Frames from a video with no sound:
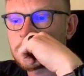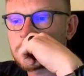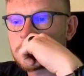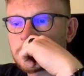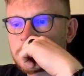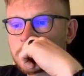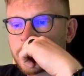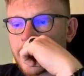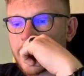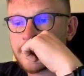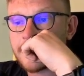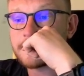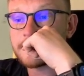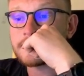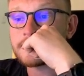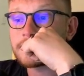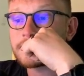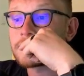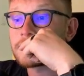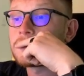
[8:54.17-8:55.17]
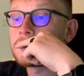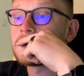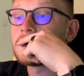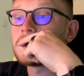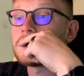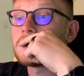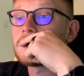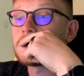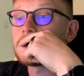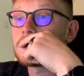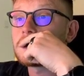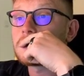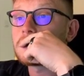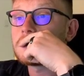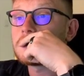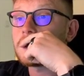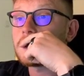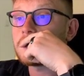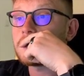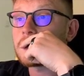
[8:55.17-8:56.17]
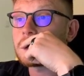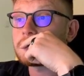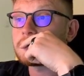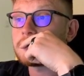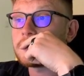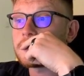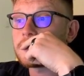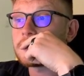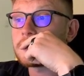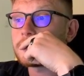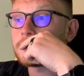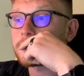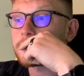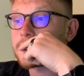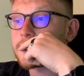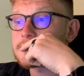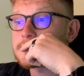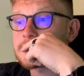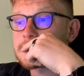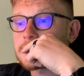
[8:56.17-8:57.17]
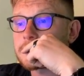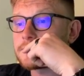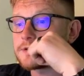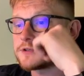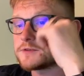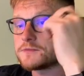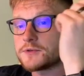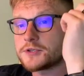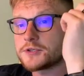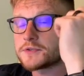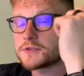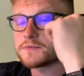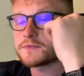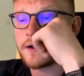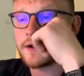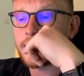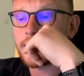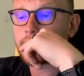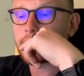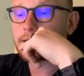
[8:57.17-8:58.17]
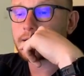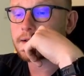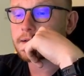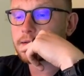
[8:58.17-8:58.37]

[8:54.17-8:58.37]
Okay. Then you have the pricing, which is fine.